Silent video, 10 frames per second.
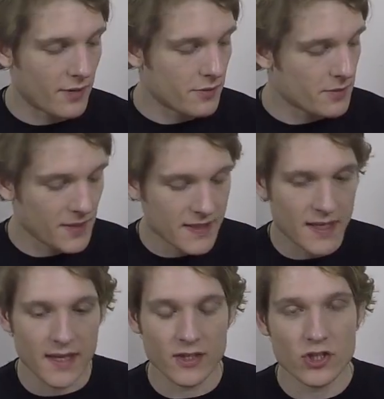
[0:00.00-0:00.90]
which means that
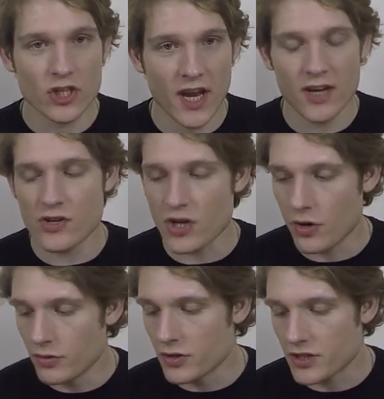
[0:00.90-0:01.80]
they change
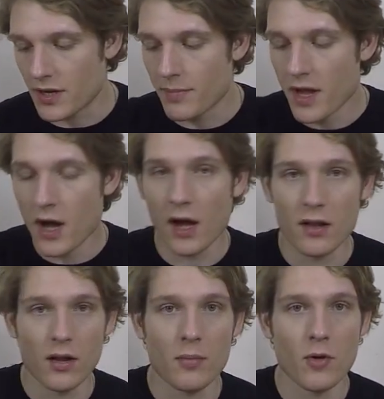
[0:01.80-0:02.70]
ownership a
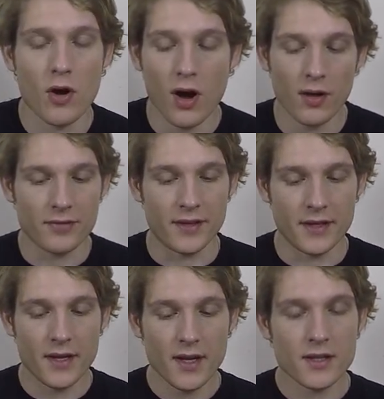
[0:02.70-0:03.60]
lot more often.
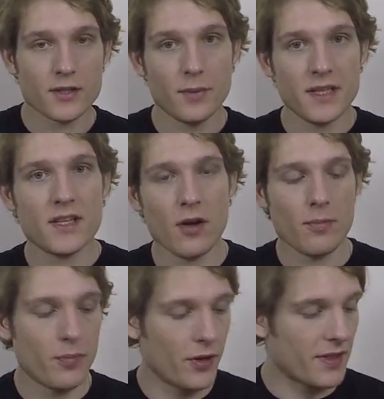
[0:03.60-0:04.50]
So we
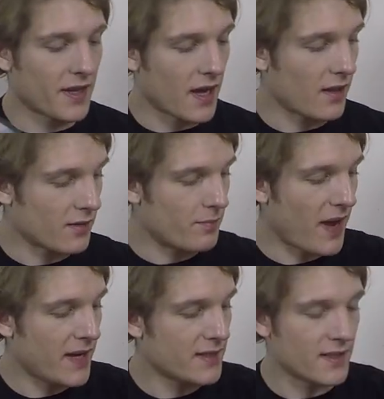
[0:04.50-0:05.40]
don't put the colored
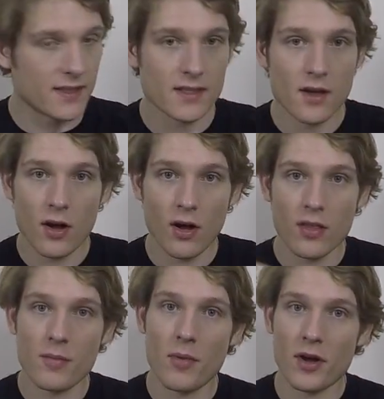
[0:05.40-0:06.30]
bases on
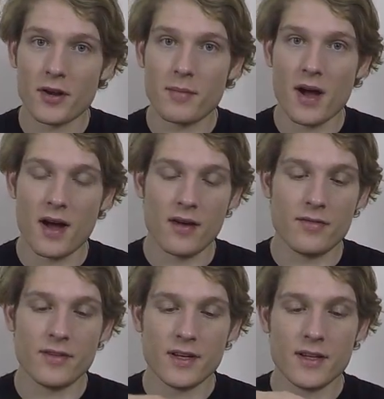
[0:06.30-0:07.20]
the bottom of